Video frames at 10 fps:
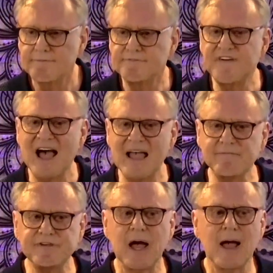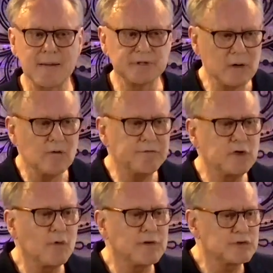5 times. I don't know if you
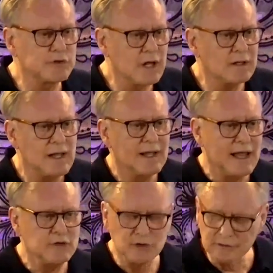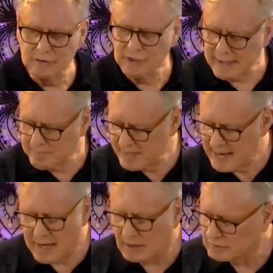know this or not, and you can check me
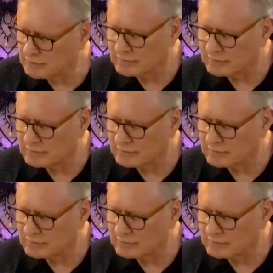out.